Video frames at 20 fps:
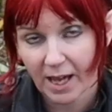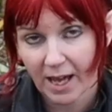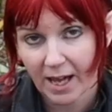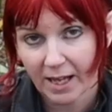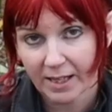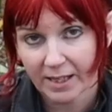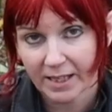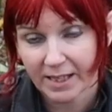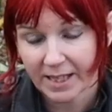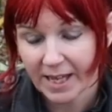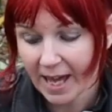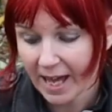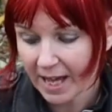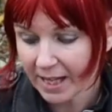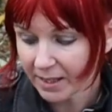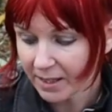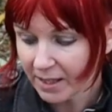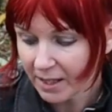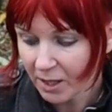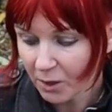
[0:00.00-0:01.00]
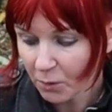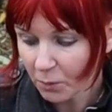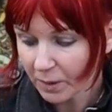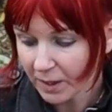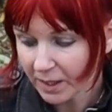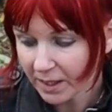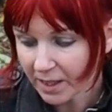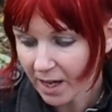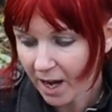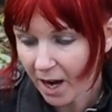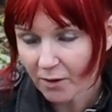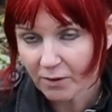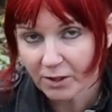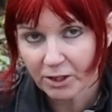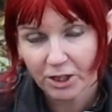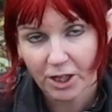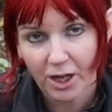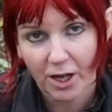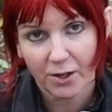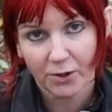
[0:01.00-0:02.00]
and again will
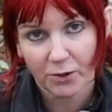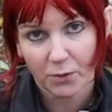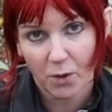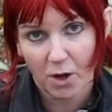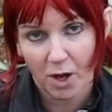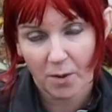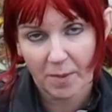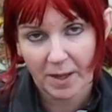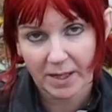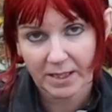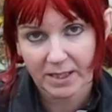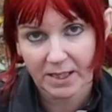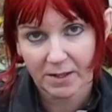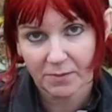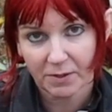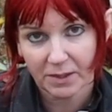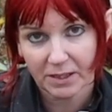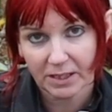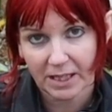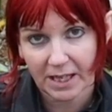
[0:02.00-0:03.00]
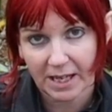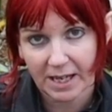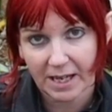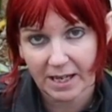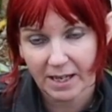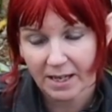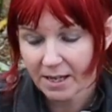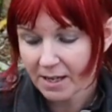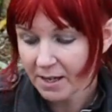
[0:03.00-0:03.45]
encourage earthworm activity,